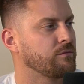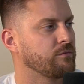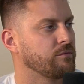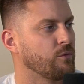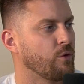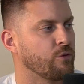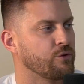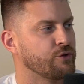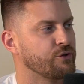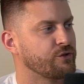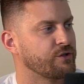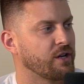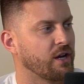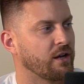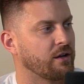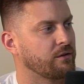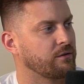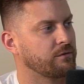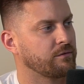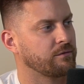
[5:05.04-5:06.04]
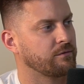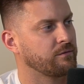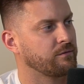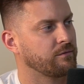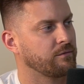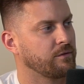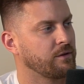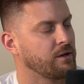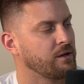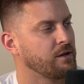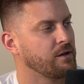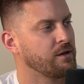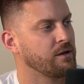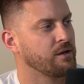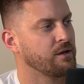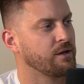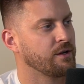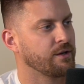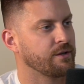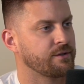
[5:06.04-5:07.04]
What would you say?
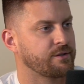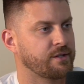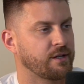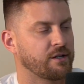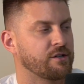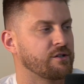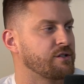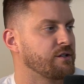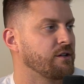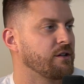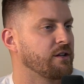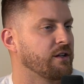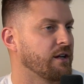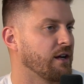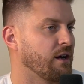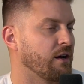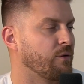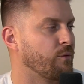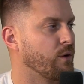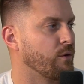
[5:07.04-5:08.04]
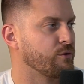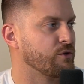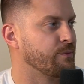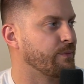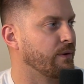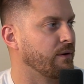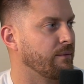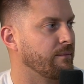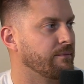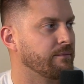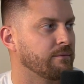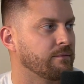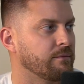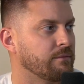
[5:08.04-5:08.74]
Centers in the league. Yeah. Where would you put him?